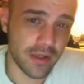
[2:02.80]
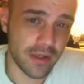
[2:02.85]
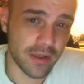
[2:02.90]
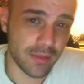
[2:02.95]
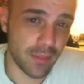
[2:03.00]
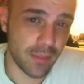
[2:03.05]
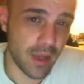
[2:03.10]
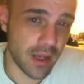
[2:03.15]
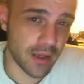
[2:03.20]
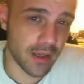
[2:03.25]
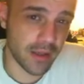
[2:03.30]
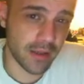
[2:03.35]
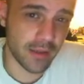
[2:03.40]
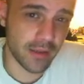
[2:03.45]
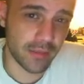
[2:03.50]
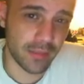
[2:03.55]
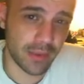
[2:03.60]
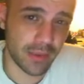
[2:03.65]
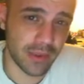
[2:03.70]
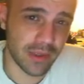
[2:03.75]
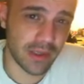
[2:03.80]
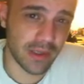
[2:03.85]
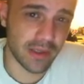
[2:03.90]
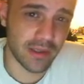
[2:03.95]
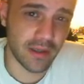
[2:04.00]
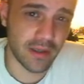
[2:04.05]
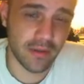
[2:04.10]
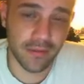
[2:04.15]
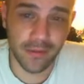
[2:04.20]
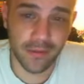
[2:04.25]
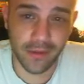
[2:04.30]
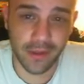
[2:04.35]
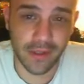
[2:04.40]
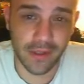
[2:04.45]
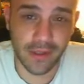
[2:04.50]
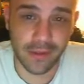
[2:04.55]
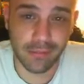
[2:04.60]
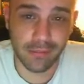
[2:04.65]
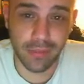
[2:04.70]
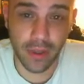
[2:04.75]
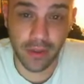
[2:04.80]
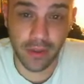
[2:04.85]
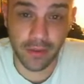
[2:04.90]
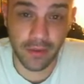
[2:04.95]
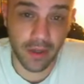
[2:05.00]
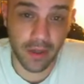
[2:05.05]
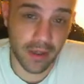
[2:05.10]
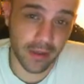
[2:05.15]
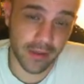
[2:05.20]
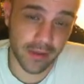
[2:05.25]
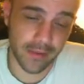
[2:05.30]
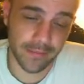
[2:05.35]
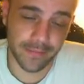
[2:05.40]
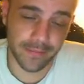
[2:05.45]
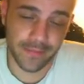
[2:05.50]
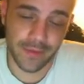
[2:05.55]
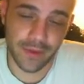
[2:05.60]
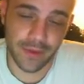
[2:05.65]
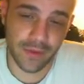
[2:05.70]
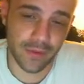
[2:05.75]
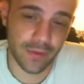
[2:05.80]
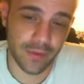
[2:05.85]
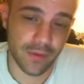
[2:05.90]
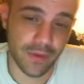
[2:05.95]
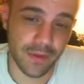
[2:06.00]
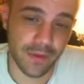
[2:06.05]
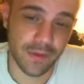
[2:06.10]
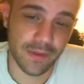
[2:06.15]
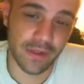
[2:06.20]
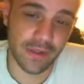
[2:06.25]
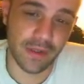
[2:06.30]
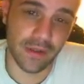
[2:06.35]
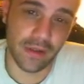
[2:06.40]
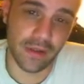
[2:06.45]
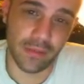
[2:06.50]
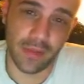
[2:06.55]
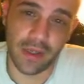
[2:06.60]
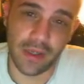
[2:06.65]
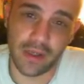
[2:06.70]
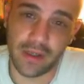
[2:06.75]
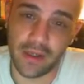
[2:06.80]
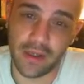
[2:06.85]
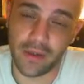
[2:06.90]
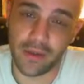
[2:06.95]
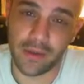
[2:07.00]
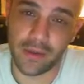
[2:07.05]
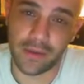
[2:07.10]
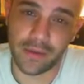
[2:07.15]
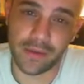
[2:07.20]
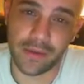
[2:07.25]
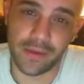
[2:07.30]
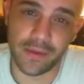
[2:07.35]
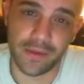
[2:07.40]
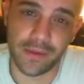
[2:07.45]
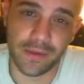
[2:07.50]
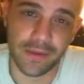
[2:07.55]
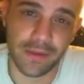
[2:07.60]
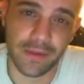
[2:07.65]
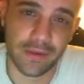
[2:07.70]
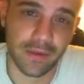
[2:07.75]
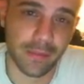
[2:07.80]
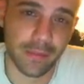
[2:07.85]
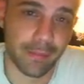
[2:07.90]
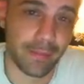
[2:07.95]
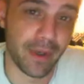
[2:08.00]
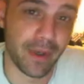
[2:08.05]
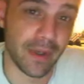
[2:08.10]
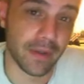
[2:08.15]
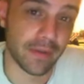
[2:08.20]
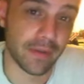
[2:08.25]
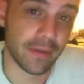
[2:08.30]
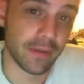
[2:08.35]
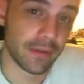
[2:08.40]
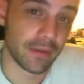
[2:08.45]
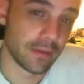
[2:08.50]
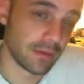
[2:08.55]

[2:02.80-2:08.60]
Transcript: his back but not covering his butt crack, so you can see the main character's butt